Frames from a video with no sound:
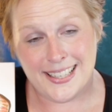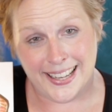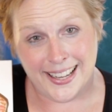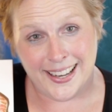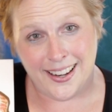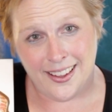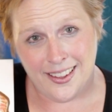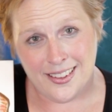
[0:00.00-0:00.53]

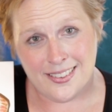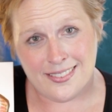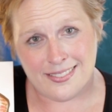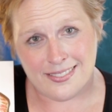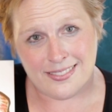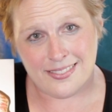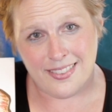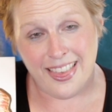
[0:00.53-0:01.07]
Deanna,
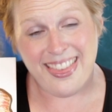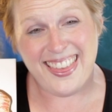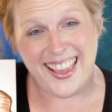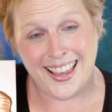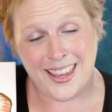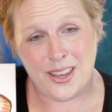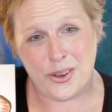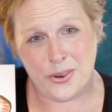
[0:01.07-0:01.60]

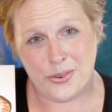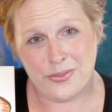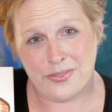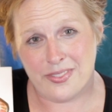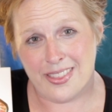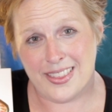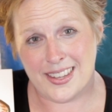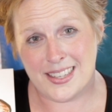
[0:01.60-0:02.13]
thank you.
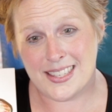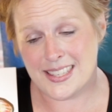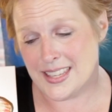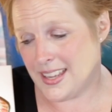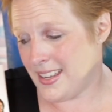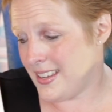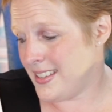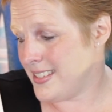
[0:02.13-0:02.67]
This
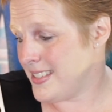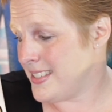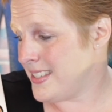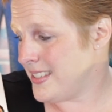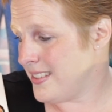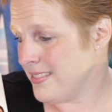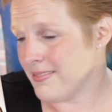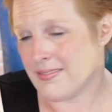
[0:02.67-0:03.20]
is
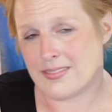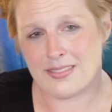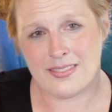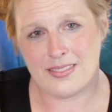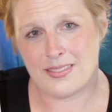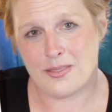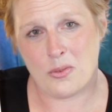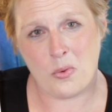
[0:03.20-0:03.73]

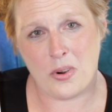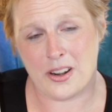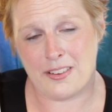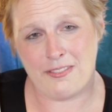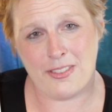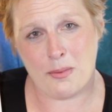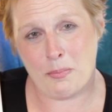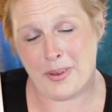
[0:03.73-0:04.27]
one
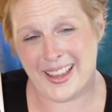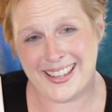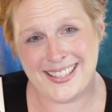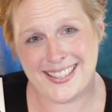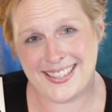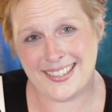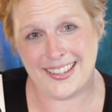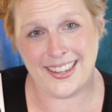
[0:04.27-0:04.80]
of the
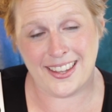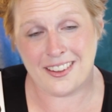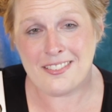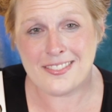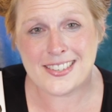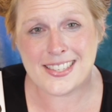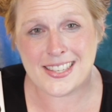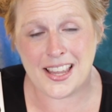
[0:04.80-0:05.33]
best
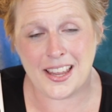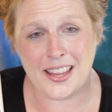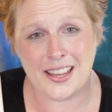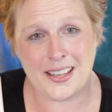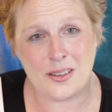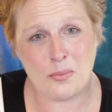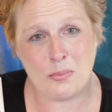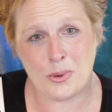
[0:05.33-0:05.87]
gifts and